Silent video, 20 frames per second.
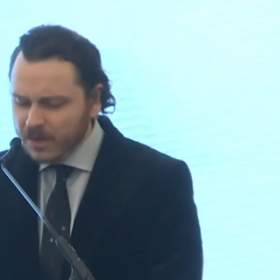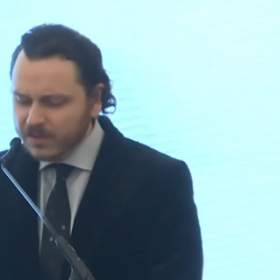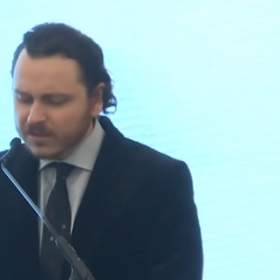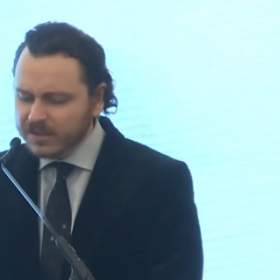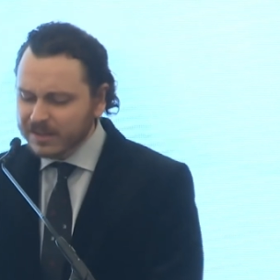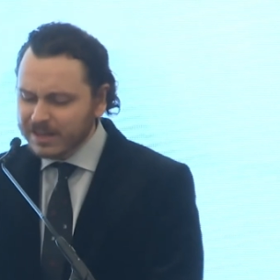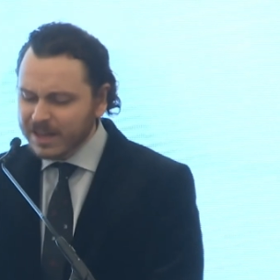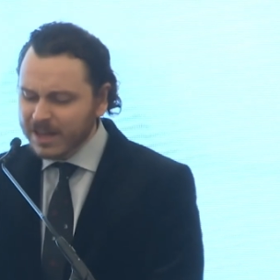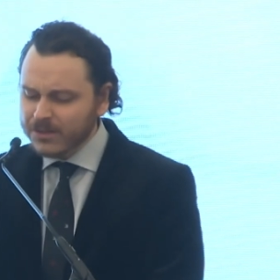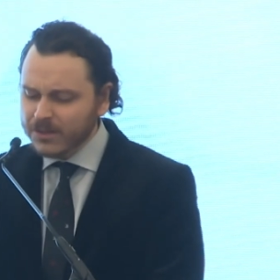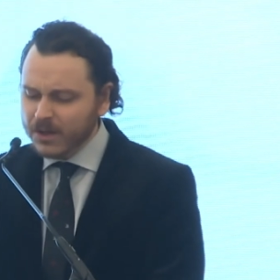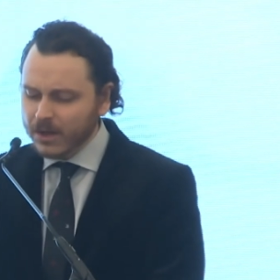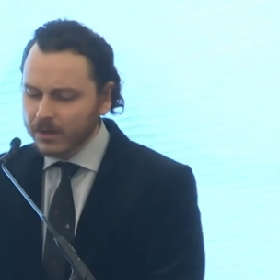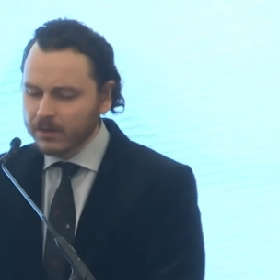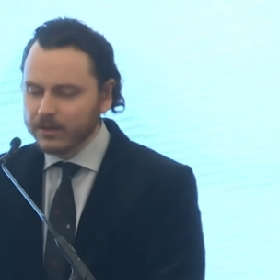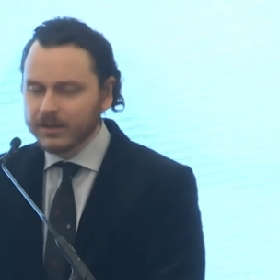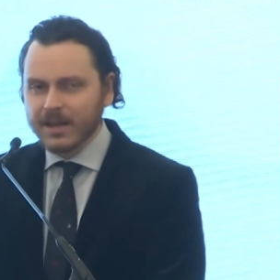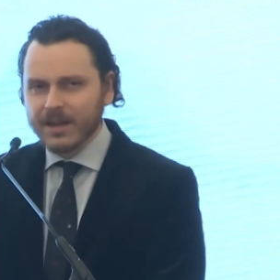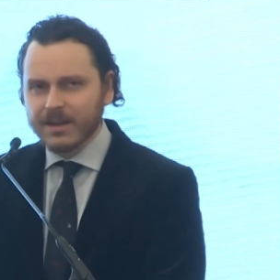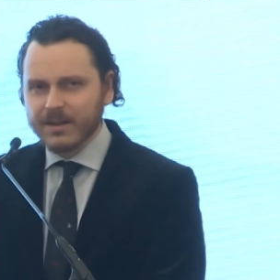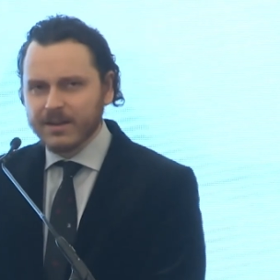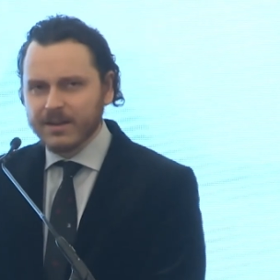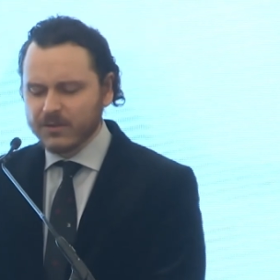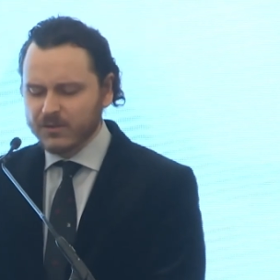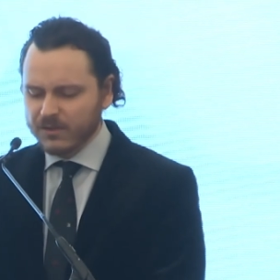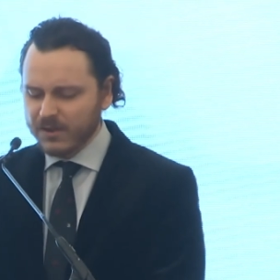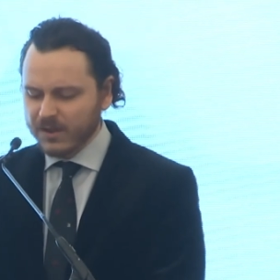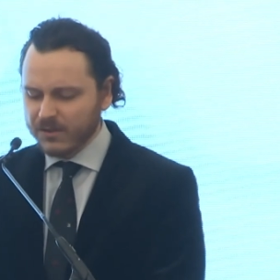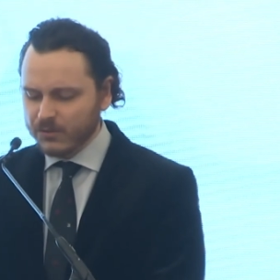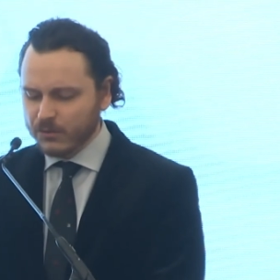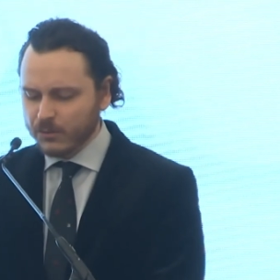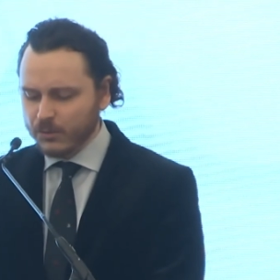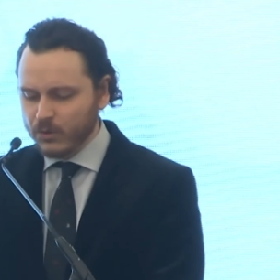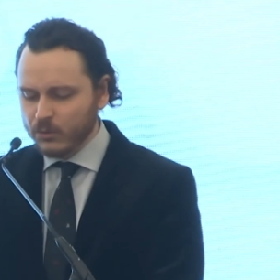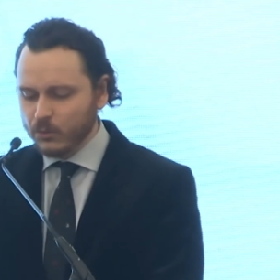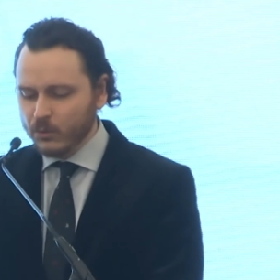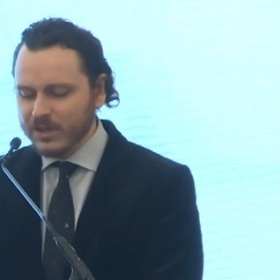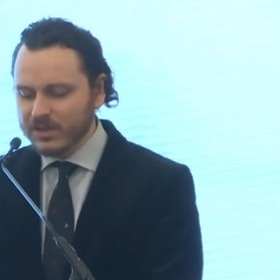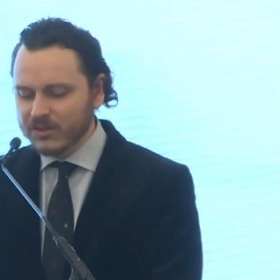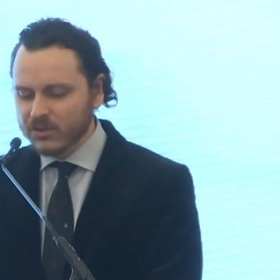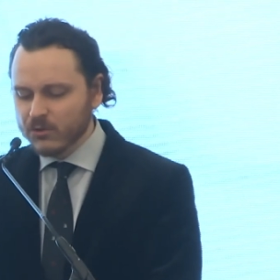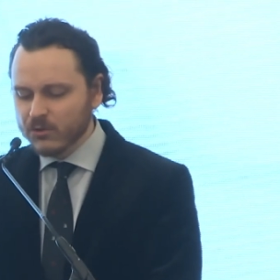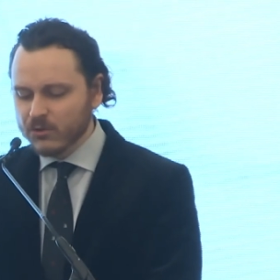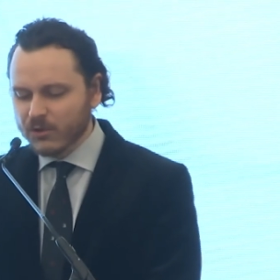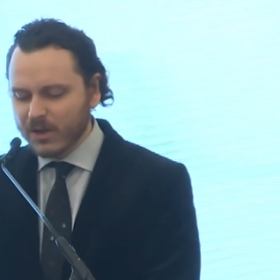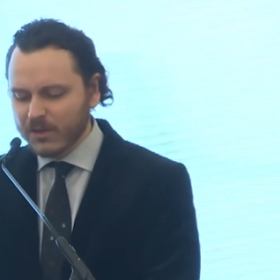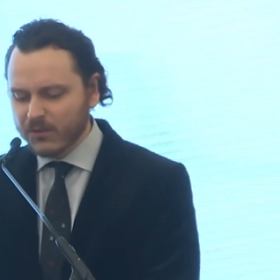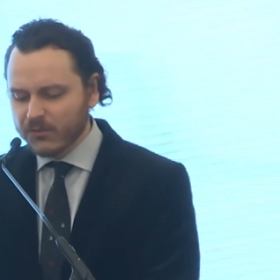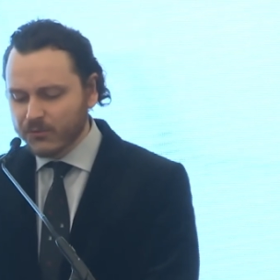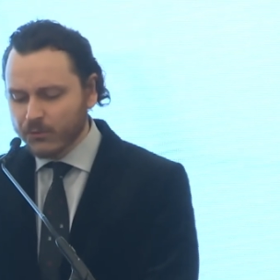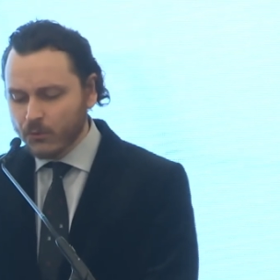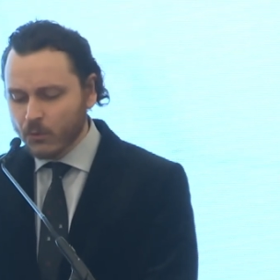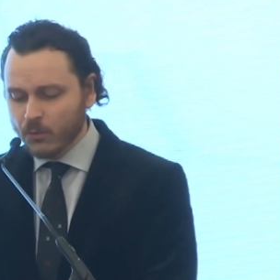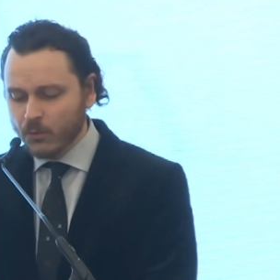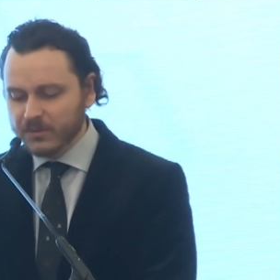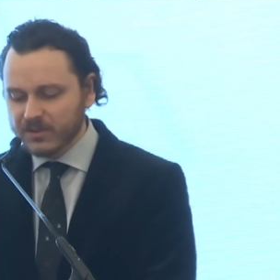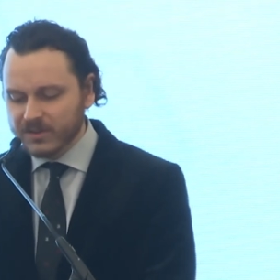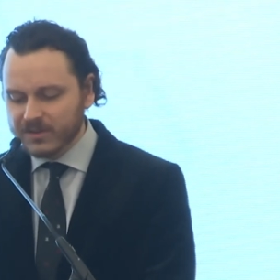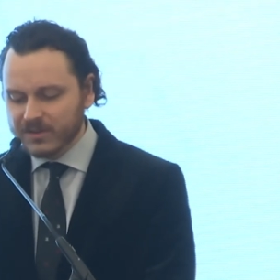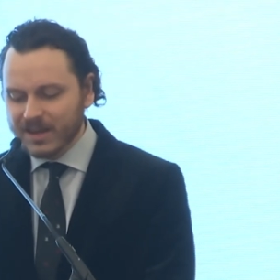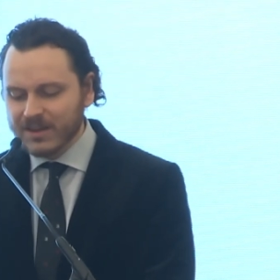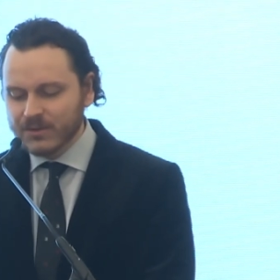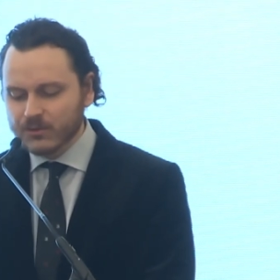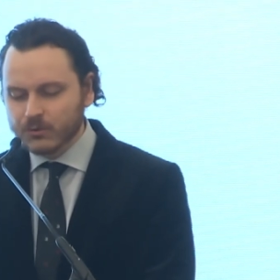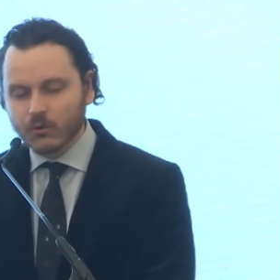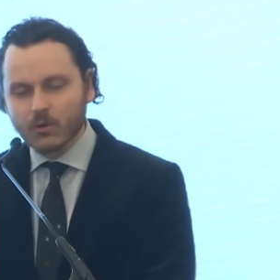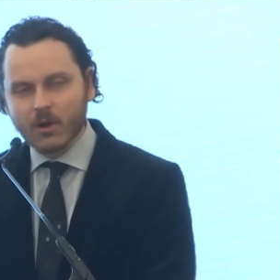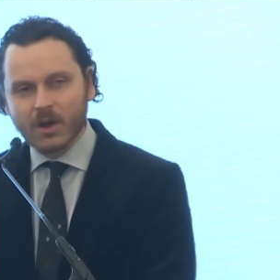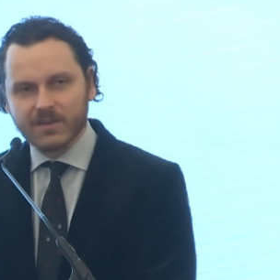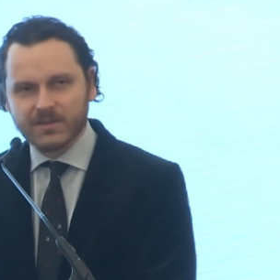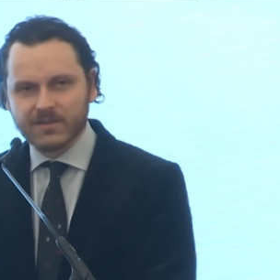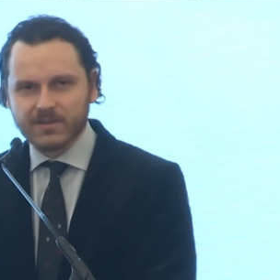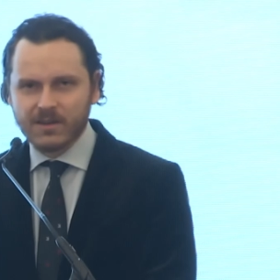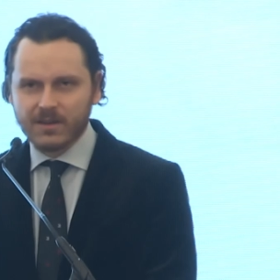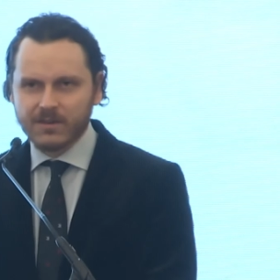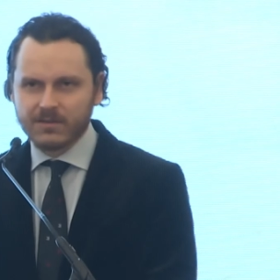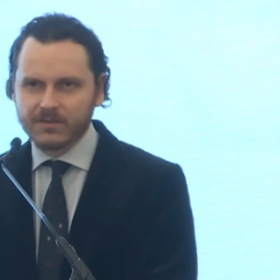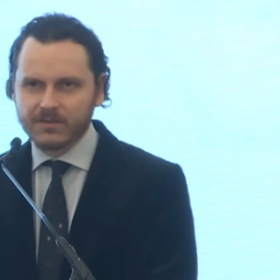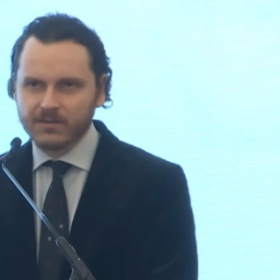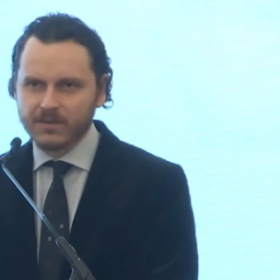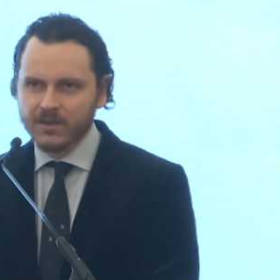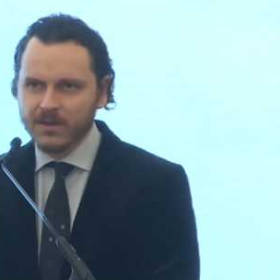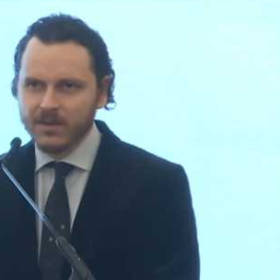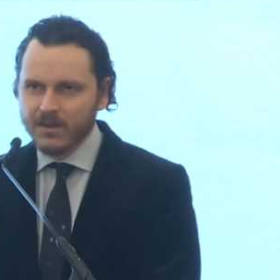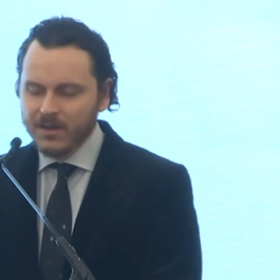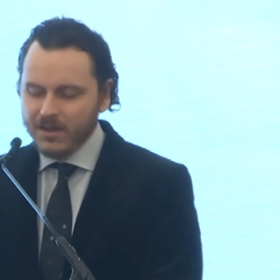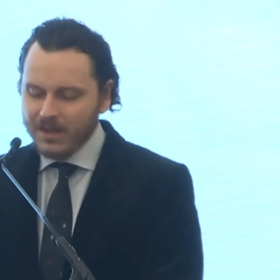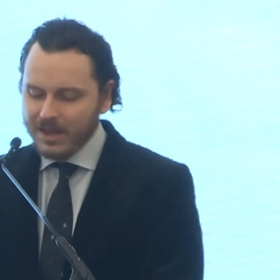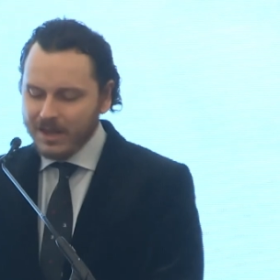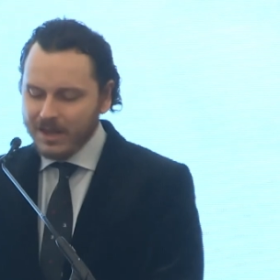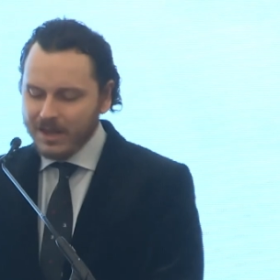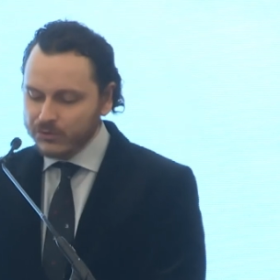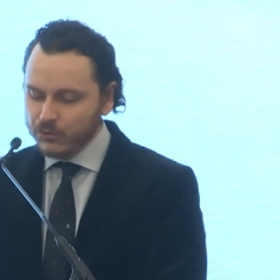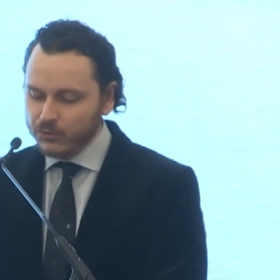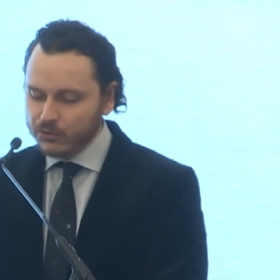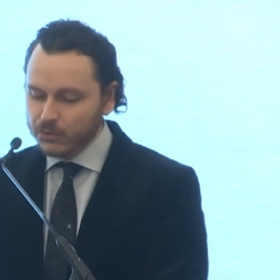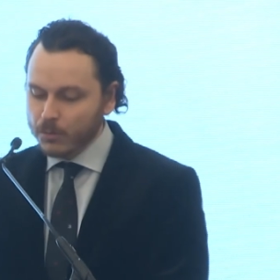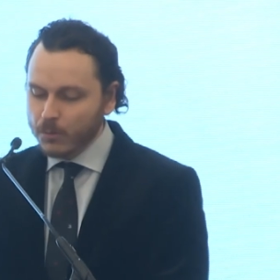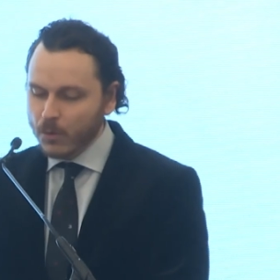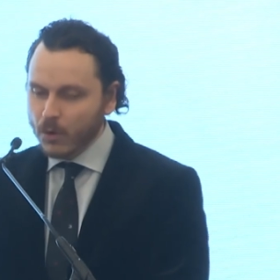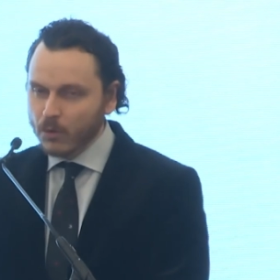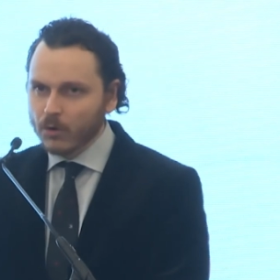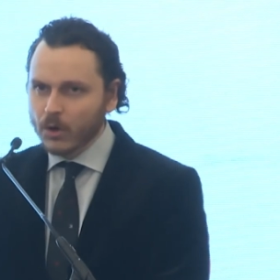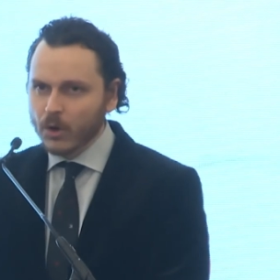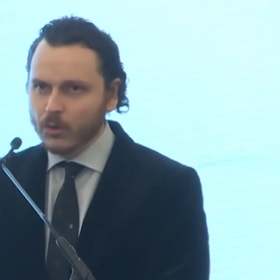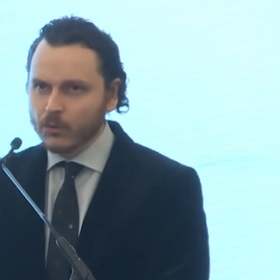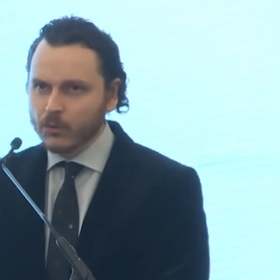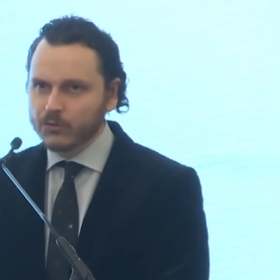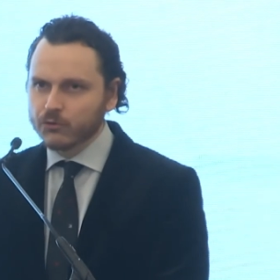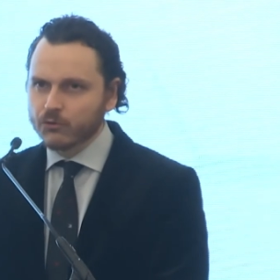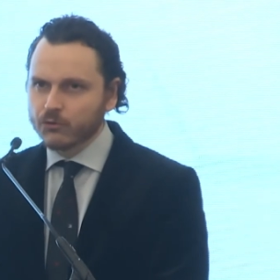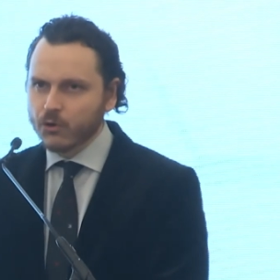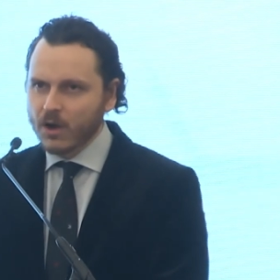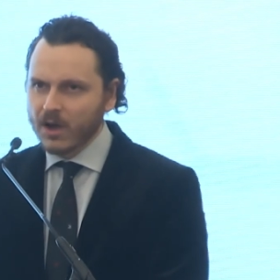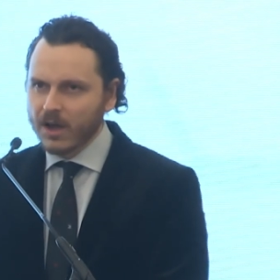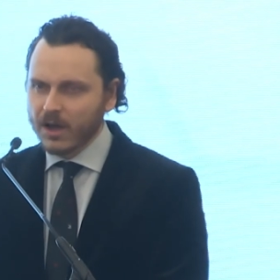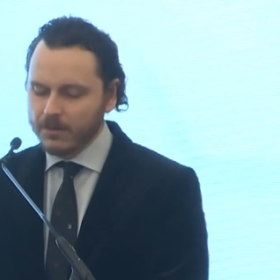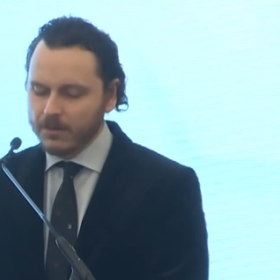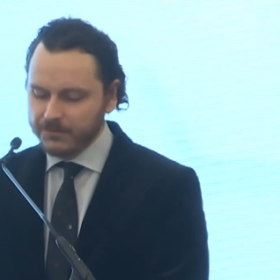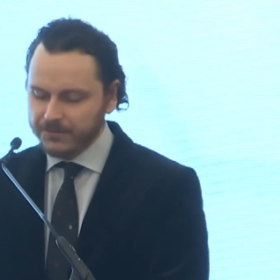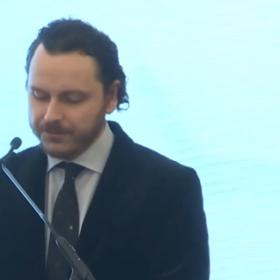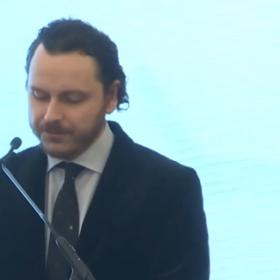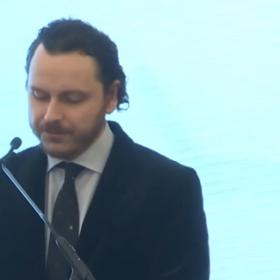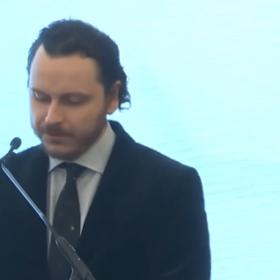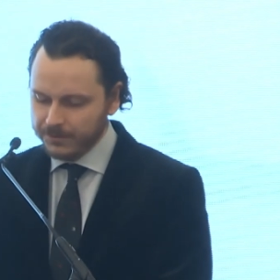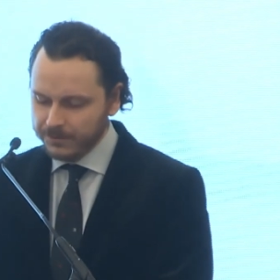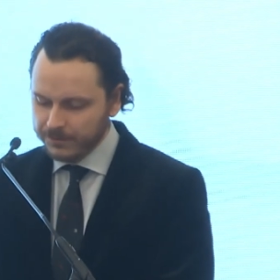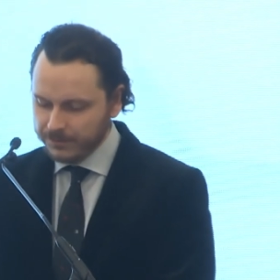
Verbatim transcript: Together, ladies and gentlemen, we can transform today's crisis into tomorrow's triumph.